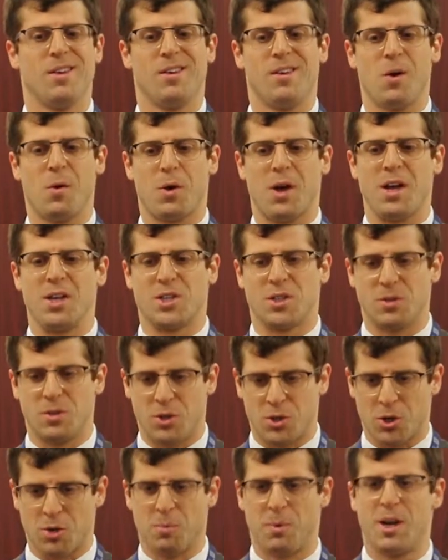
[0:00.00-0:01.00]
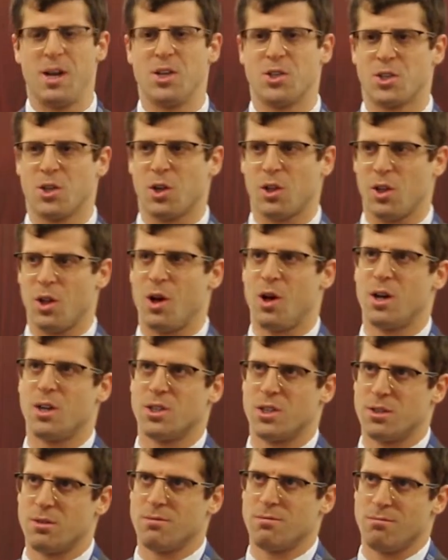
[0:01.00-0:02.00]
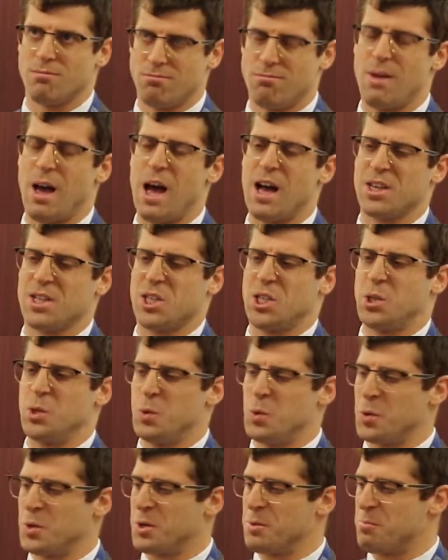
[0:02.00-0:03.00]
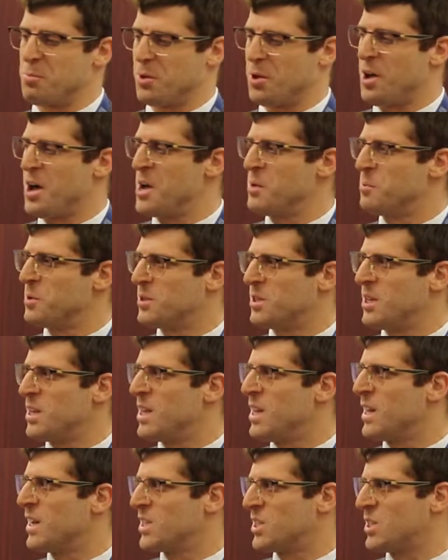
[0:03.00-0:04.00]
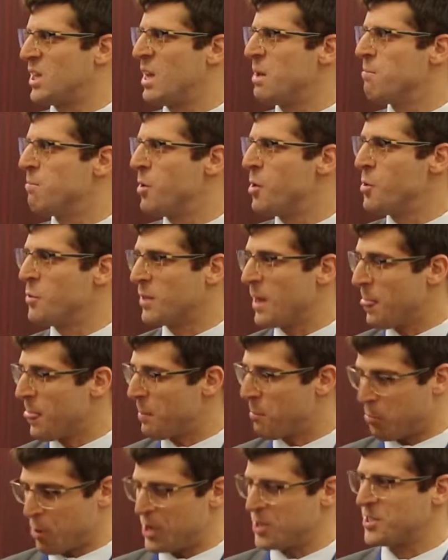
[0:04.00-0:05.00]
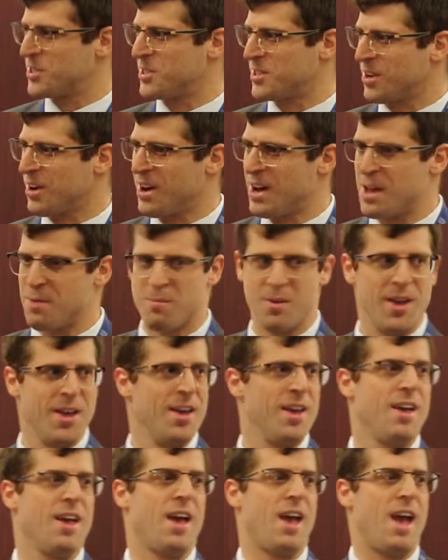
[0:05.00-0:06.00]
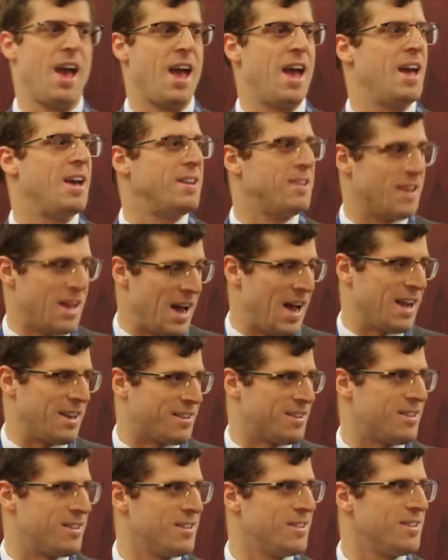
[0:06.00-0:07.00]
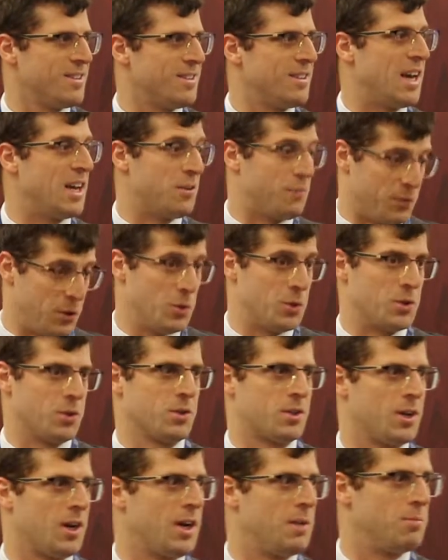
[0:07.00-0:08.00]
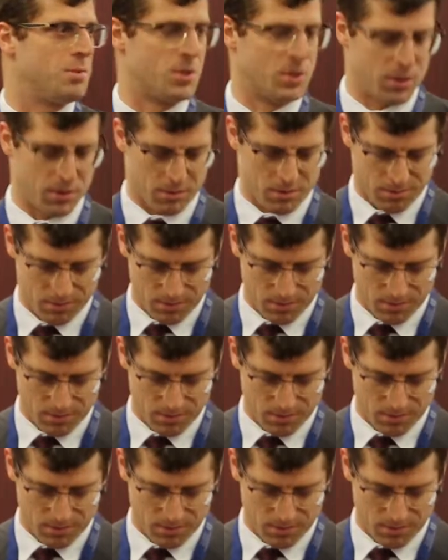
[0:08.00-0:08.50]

Okay, so the termination clause has to comply with the ESA both at the present time and at future times too,